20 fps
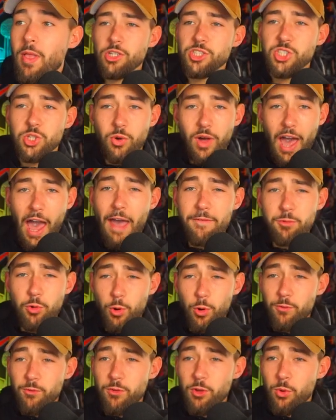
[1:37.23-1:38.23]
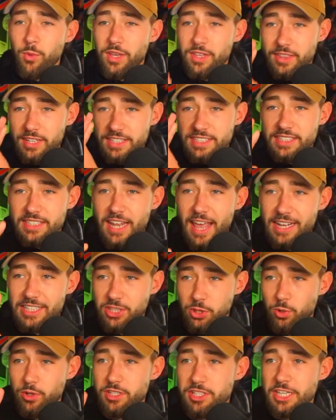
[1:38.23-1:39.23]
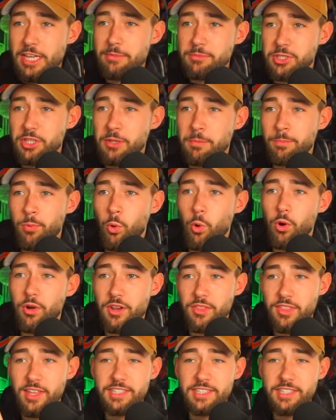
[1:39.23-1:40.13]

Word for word: So after reviewing these next three teams on the board,